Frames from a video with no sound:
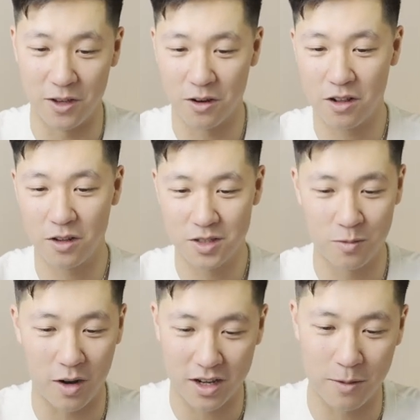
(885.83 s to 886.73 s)
You're close to
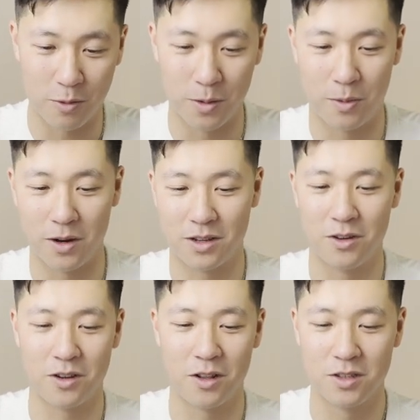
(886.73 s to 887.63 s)
Rocky Point Park,
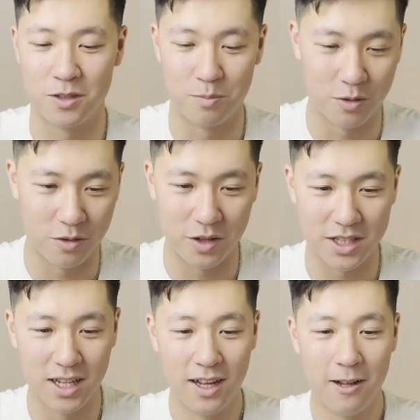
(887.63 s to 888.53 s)
you're close to
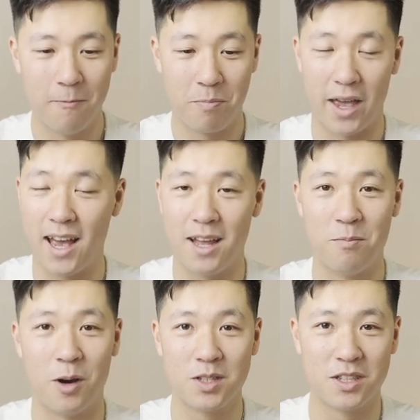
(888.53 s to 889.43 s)
breweries, and
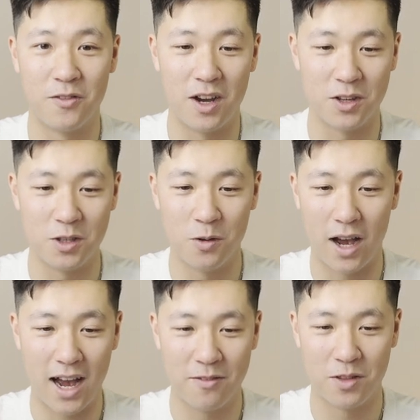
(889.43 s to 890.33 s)
most of all, you
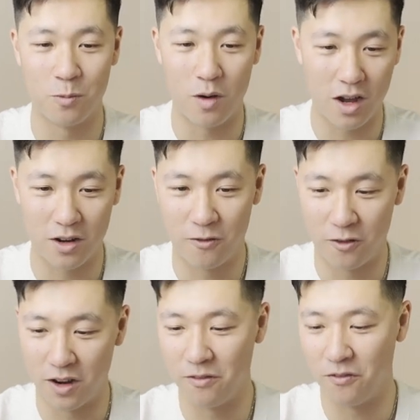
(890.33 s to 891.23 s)
have the
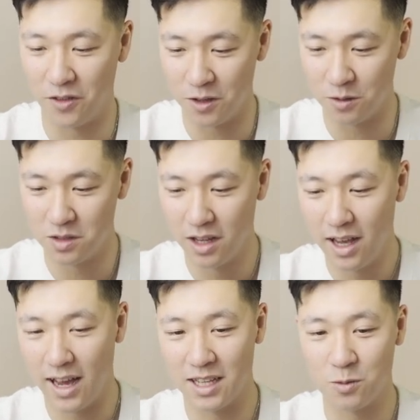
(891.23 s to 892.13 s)
waterfront views
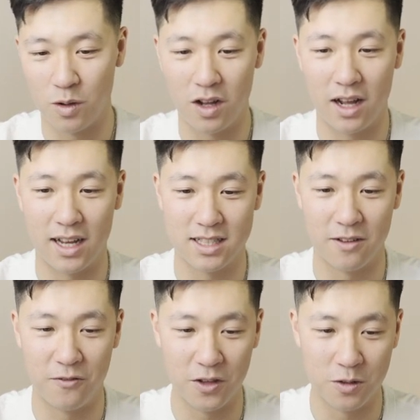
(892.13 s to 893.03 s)
as well as the
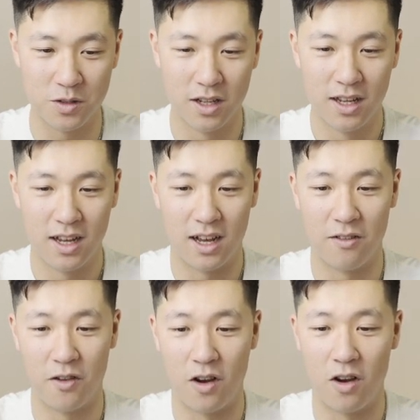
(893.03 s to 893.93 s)
views
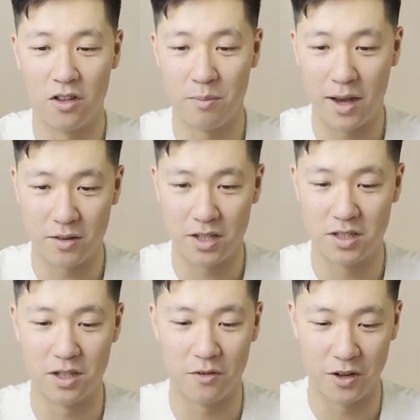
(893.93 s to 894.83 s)
of all the
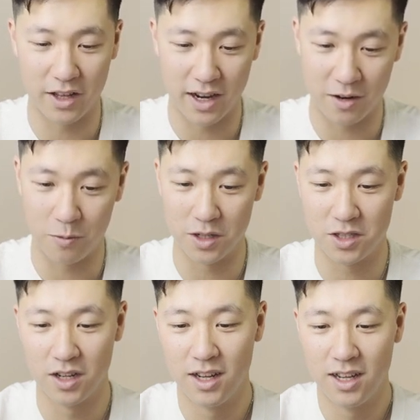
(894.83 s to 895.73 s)
mountains over there,
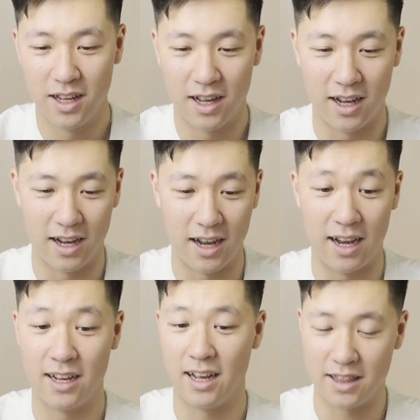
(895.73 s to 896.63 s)
which
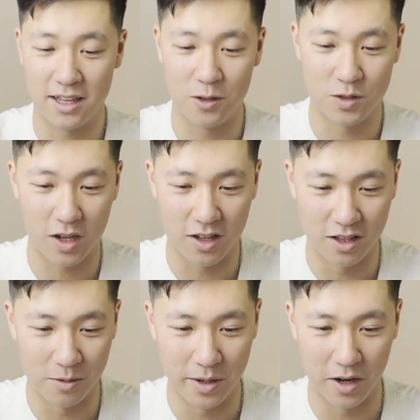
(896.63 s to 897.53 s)
I think you saw a
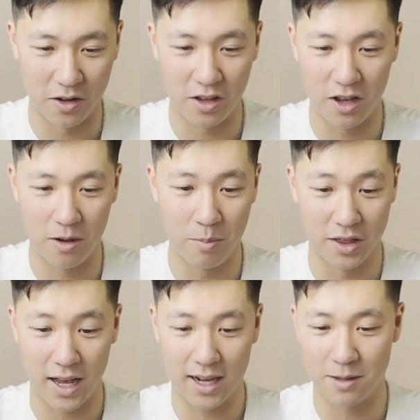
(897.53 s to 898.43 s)
little bit early on, but
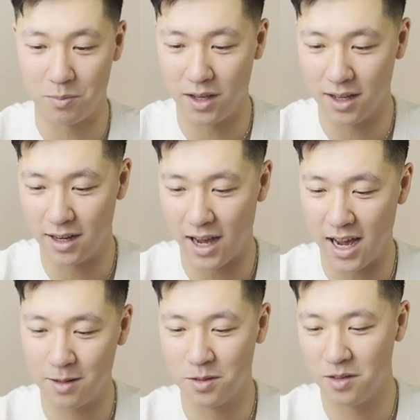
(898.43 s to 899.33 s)
that can be an
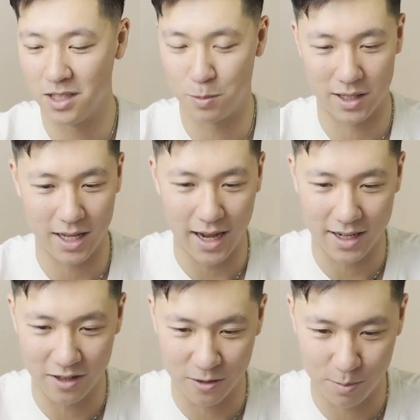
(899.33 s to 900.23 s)
absolutely
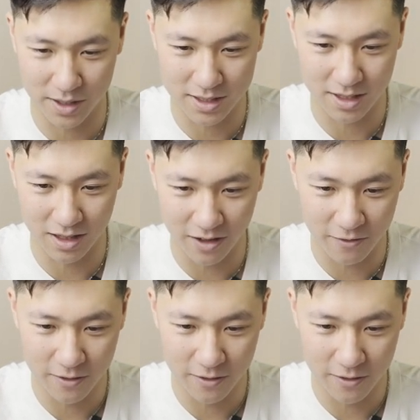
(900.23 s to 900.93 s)
spectacular place to live.